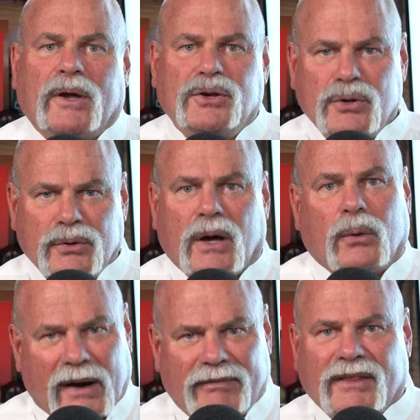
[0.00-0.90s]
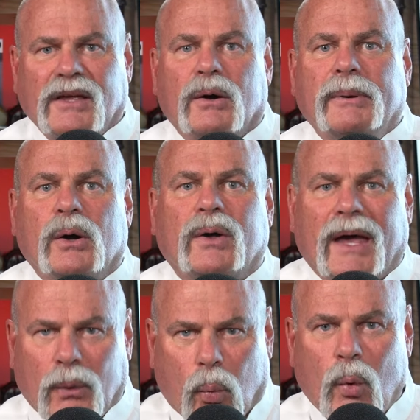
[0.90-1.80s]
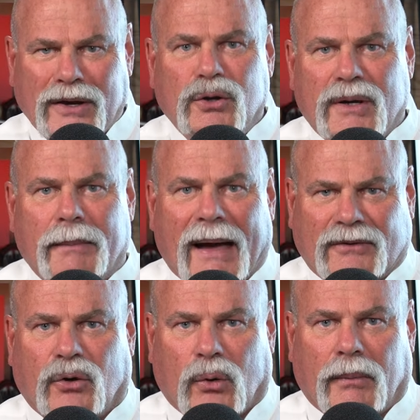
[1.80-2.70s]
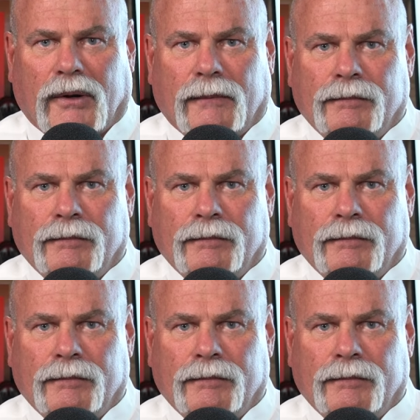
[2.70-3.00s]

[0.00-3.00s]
way, you know everything will be okay when you get back to normal.